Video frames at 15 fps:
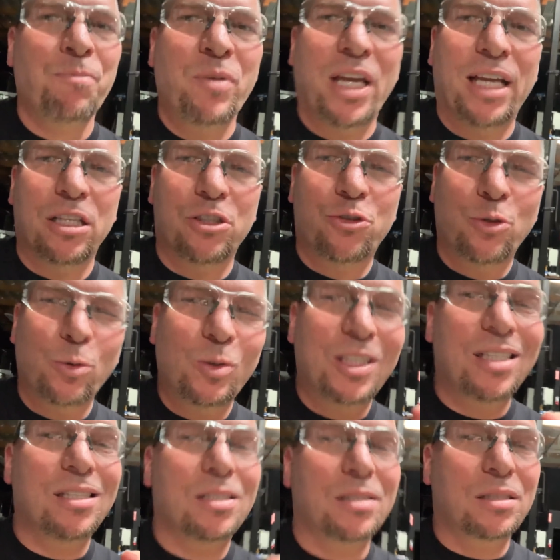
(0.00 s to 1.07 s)
And the truth
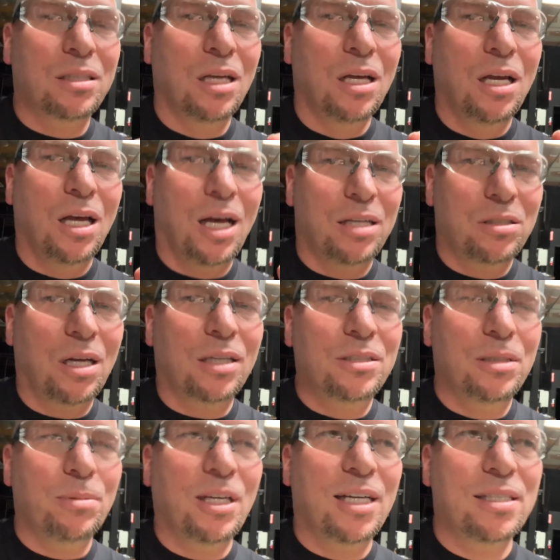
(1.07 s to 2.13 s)
is, I'll talk
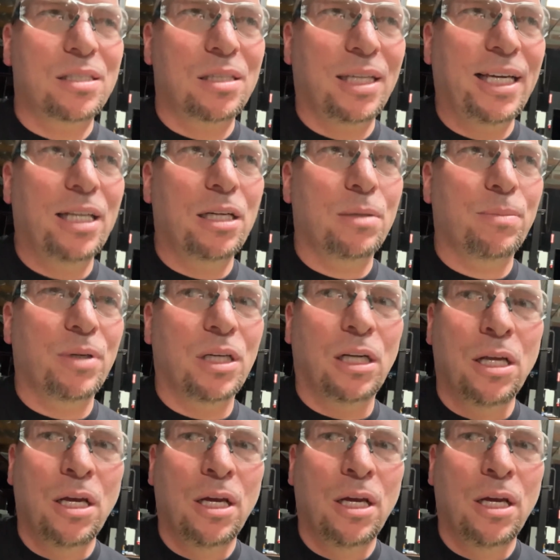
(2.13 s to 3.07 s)
to you guys later, but